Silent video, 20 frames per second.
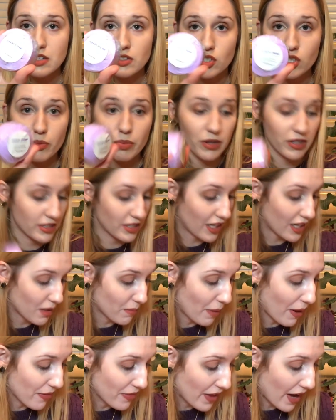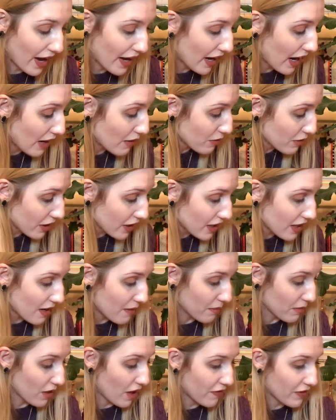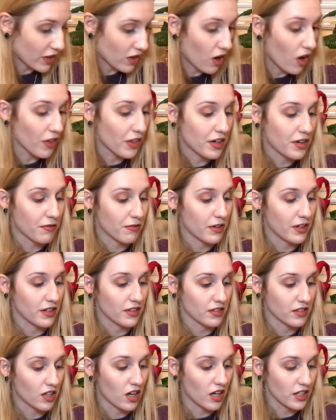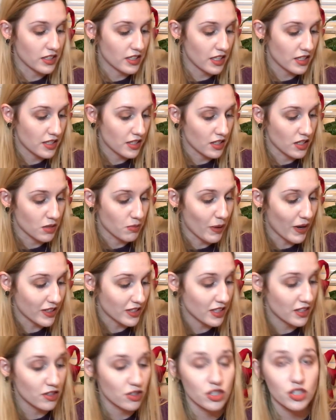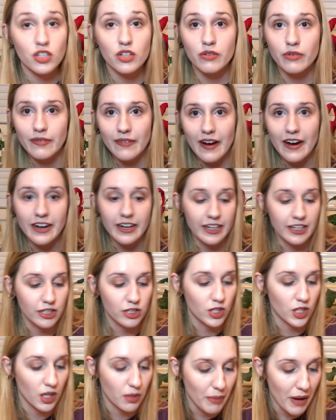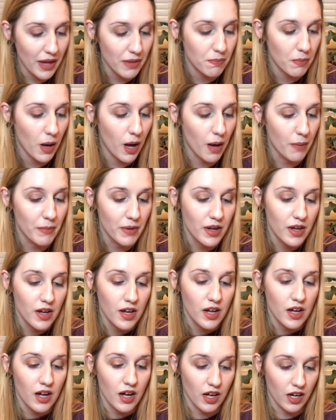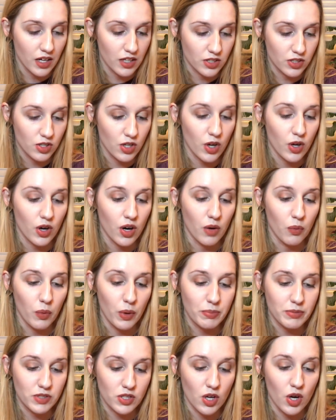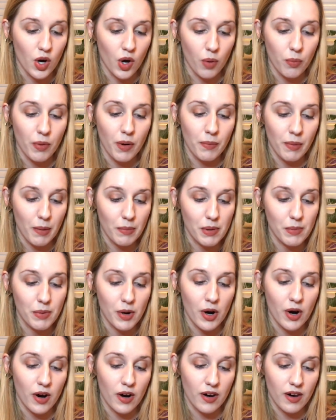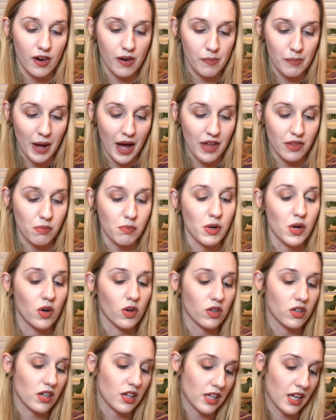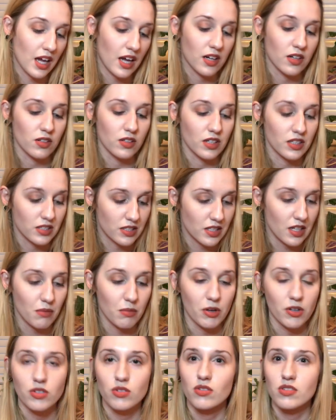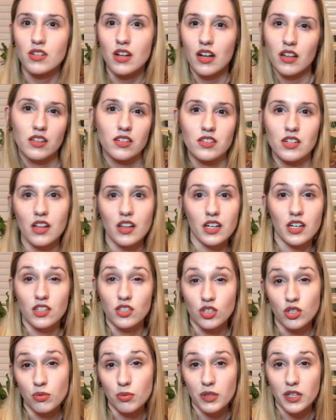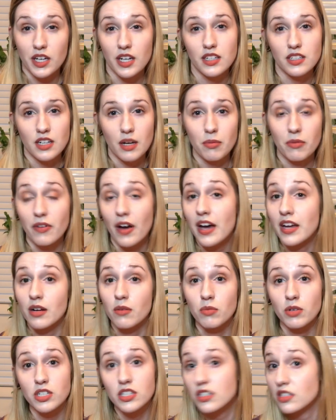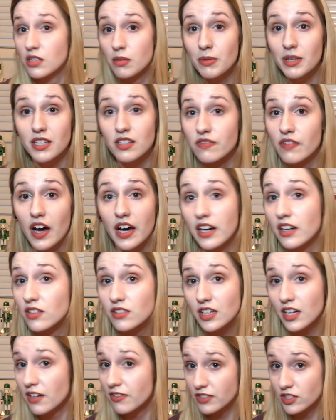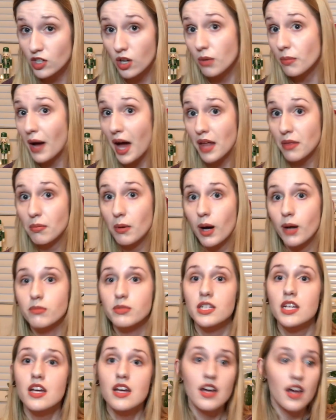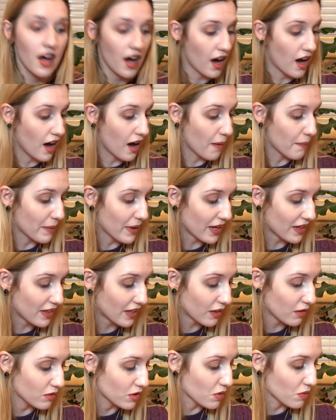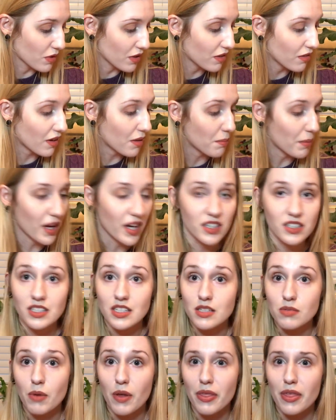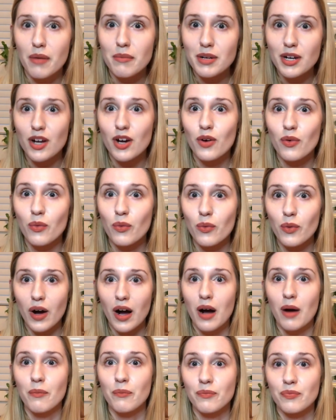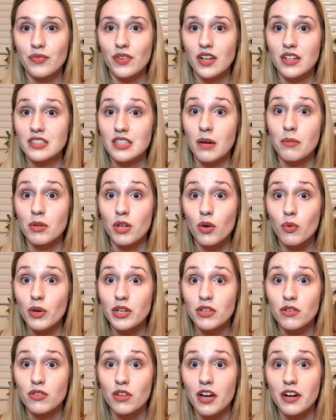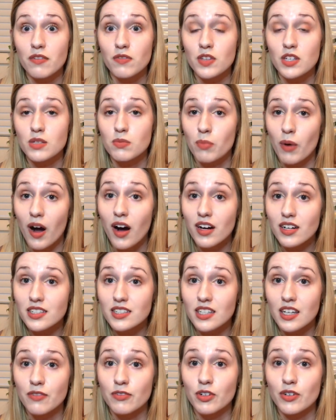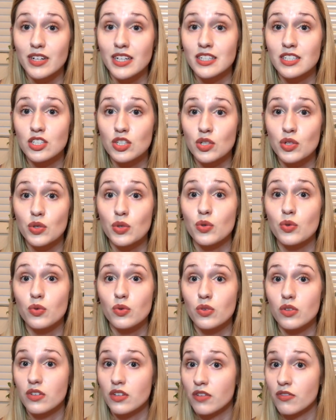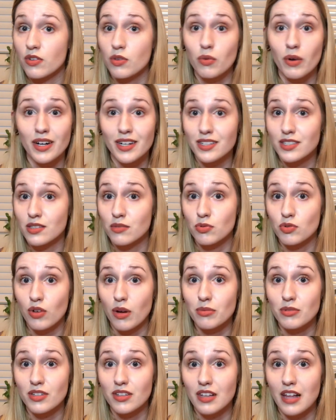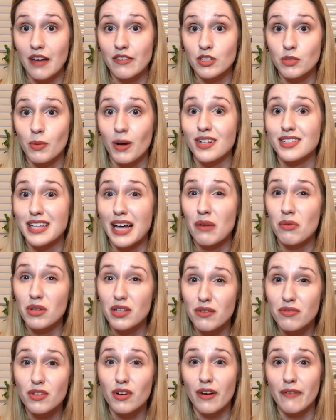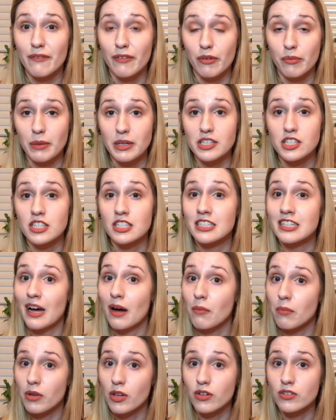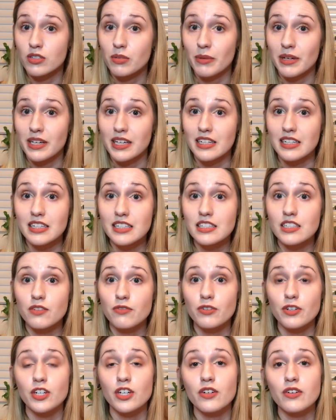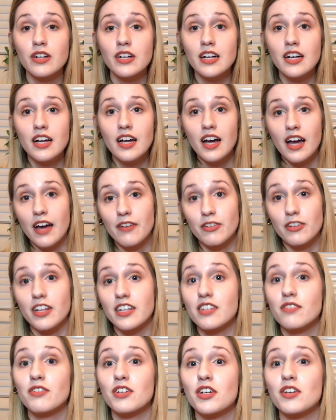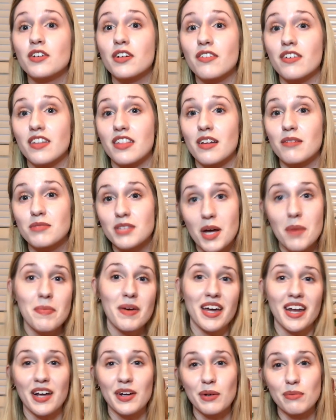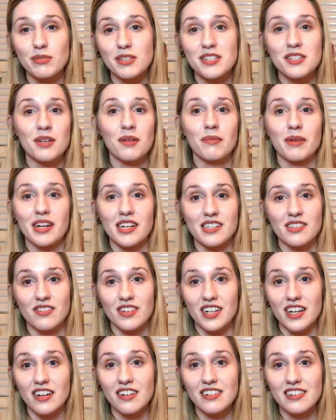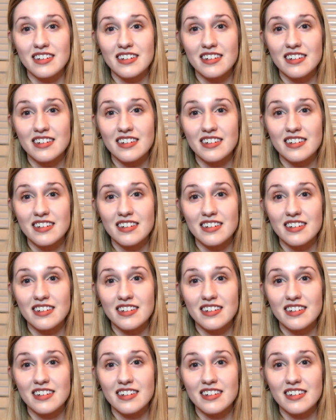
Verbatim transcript: super excited about that. I really am loving all the different contents in this box and there's a good variety because you get a bath bomb, a, so a whipped soap, a bubble bar, a bath milk, a candle, a steamer. So it's not there's not like a duplicate type of item, which to me is fine. I don't care if it's all bath bombs. Um, but I think it was a really great box this month. Let me know um, down below what you thought of this box. If you're into, if you want to subscribe to the Lavish Box, I will leave their information down below to make it easy for you. If you like the video, give it a thumbs up, and I hope to see you in my next video.